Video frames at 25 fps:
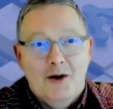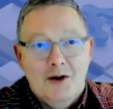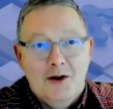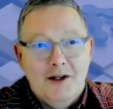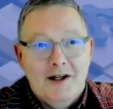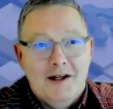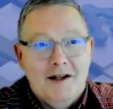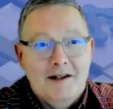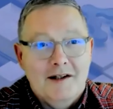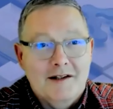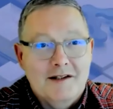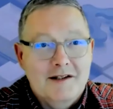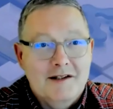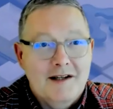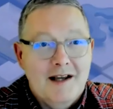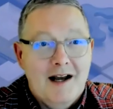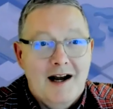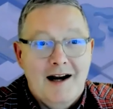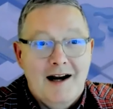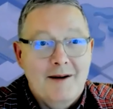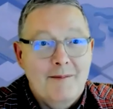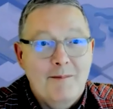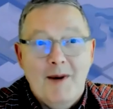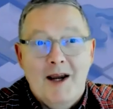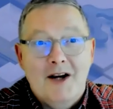audience
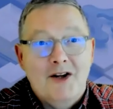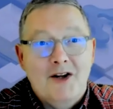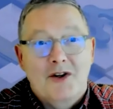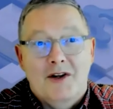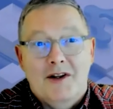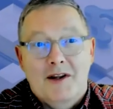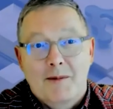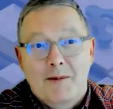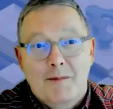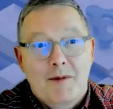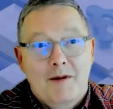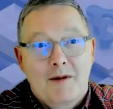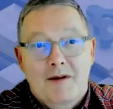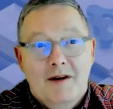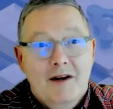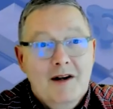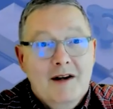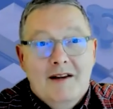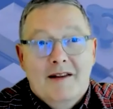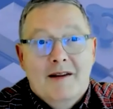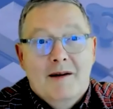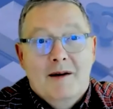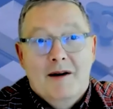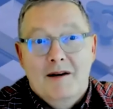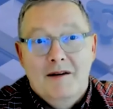and measure
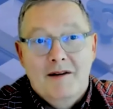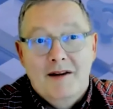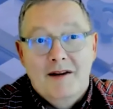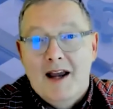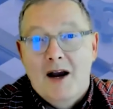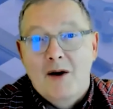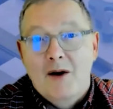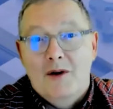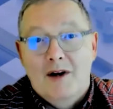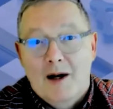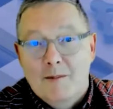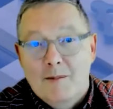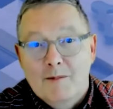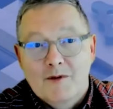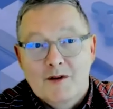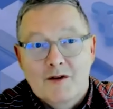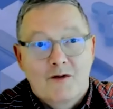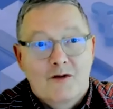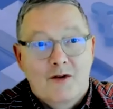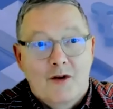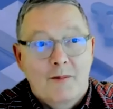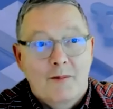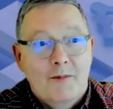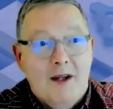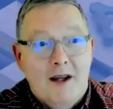the outcomes
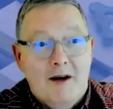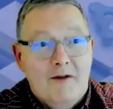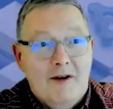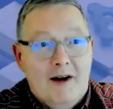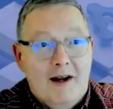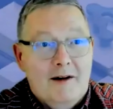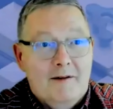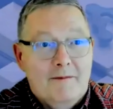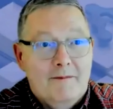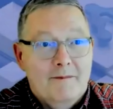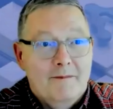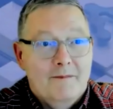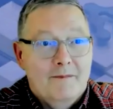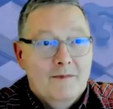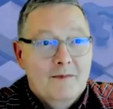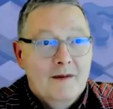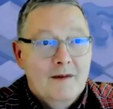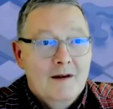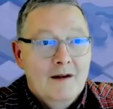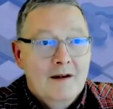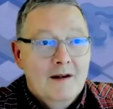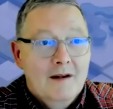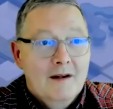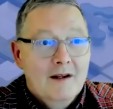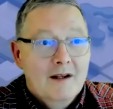from the event.
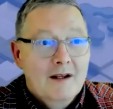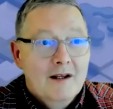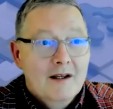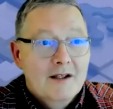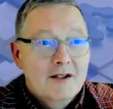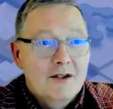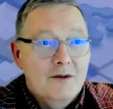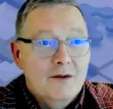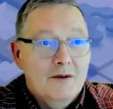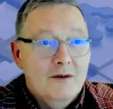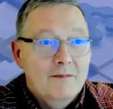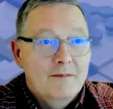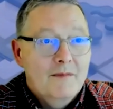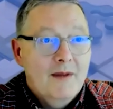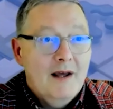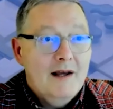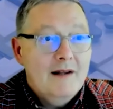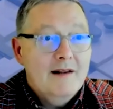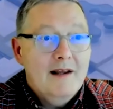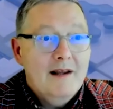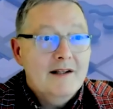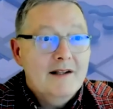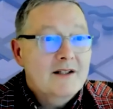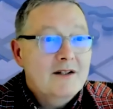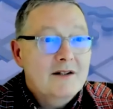So
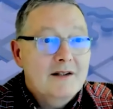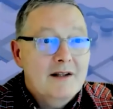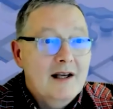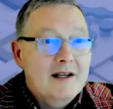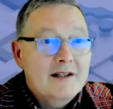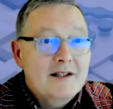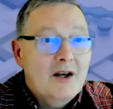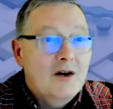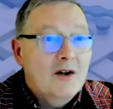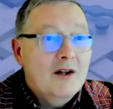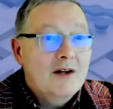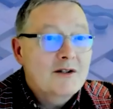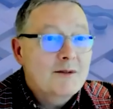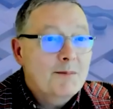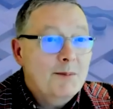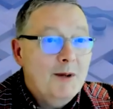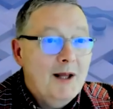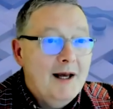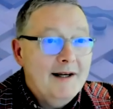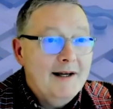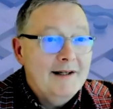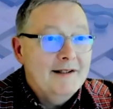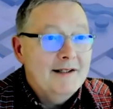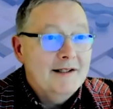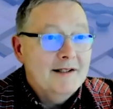that's all I was
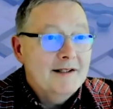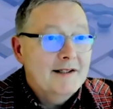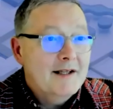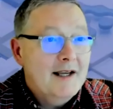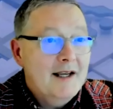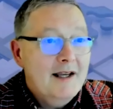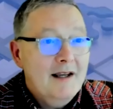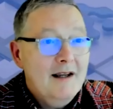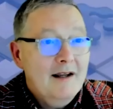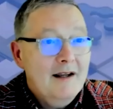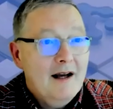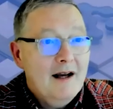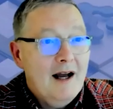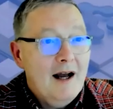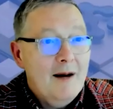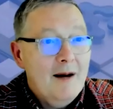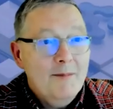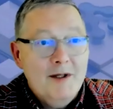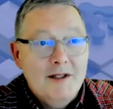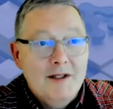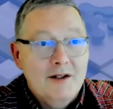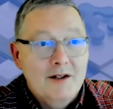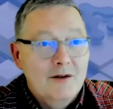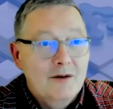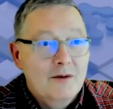planning to say.
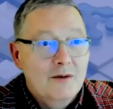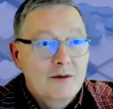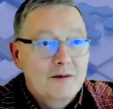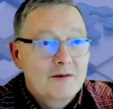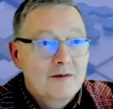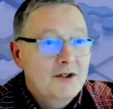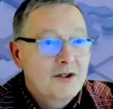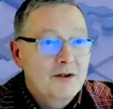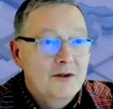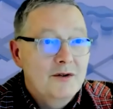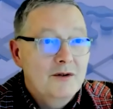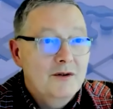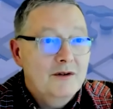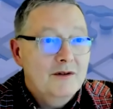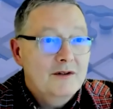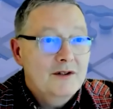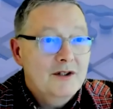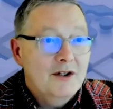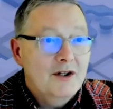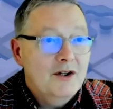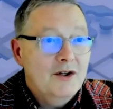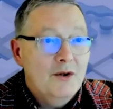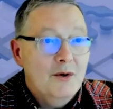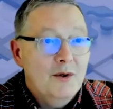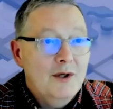Happy to go to
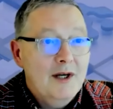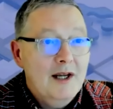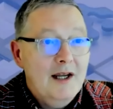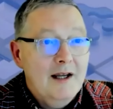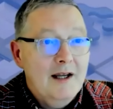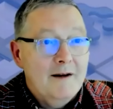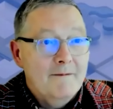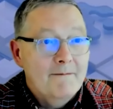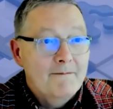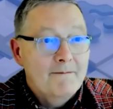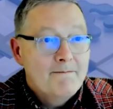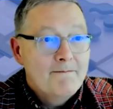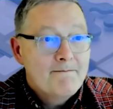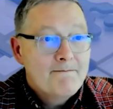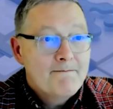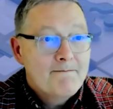Q&A.